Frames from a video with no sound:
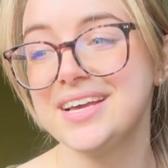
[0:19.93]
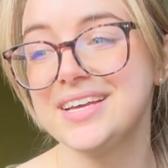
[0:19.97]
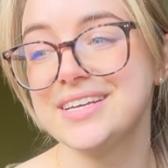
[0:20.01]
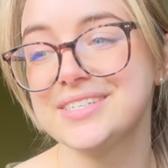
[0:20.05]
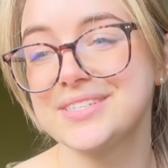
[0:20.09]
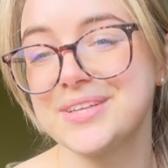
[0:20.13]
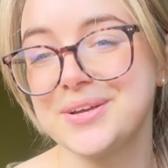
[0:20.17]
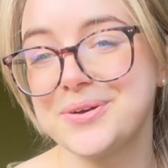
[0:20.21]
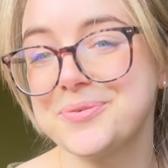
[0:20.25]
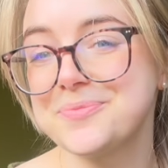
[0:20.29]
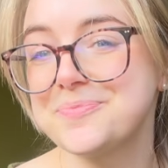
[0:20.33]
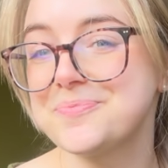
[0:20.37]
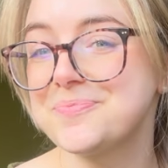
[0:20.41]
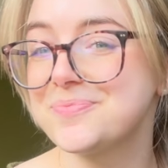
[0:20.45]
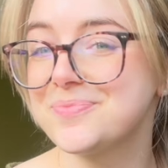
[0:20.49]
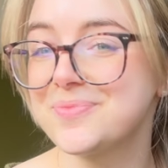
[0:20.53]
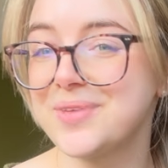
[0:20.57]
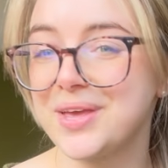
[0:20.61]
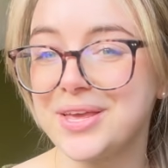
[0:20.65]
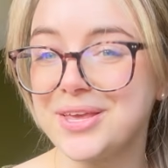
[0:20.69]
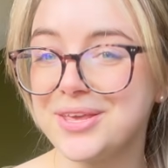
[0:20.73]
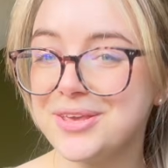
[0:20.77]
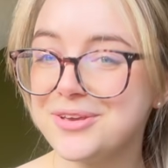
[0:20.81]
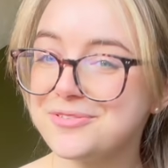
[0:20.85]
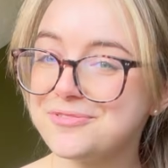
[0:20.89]
So
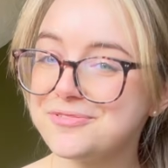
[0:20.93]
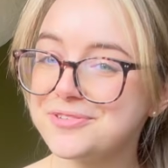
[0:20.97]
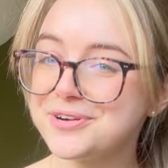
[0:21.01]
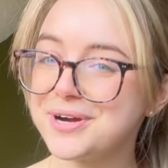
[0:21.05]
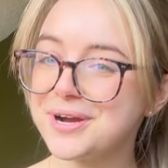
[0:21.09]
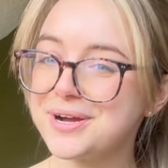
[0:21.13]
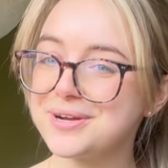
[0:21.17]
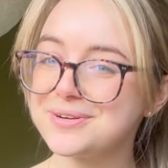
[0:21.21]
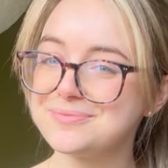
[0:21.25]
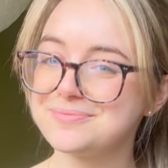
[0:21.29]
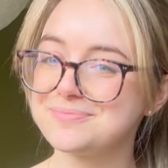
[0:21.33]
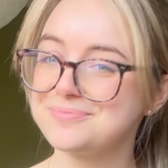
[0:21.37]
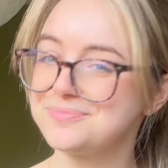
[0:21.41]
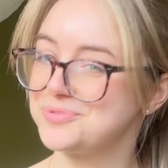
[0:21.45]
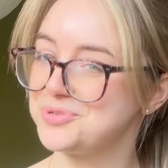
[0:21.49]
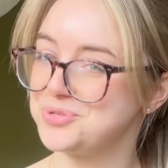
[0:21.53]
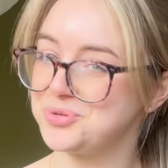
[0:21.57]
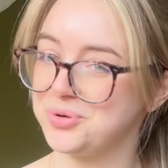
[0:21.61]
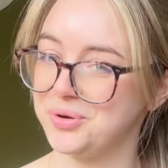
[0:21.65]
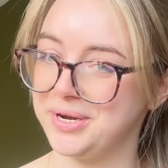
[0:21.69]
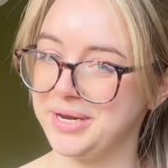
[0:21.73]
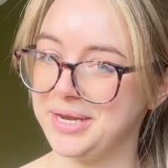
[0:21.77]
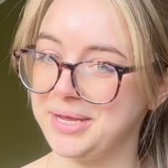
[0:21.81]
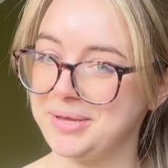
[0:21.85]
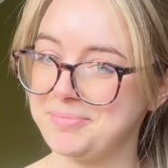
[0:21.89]
thank you for
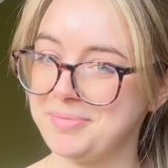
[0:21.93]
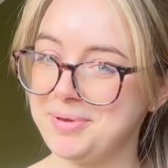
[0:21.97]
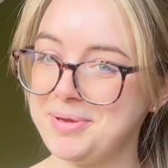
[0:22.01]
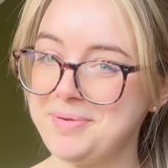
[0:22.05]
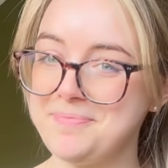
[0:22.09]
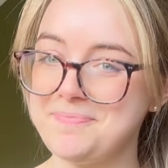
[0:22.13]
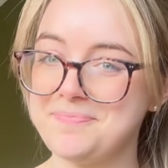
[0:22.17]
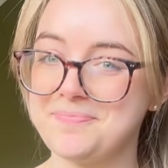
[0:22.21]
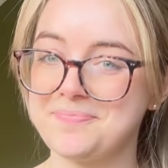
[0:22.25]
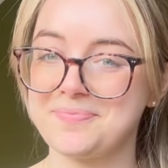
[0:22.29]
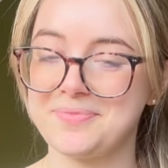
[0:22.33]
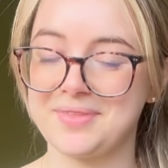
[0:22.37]
joining me.